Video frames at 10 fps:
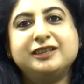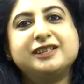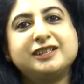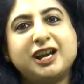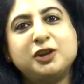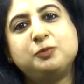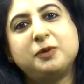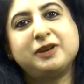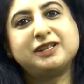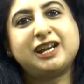This is
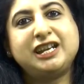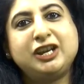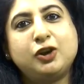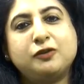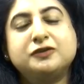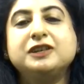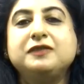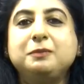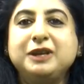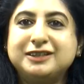Anupama signing off till
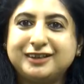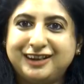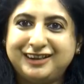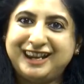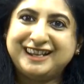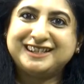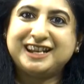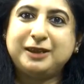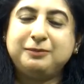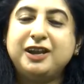we meet again next
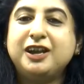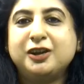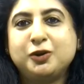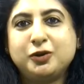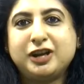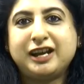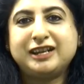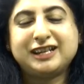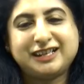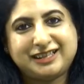time. Good
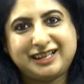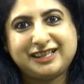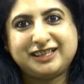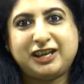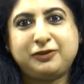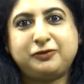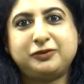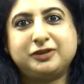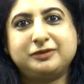night and stay safe.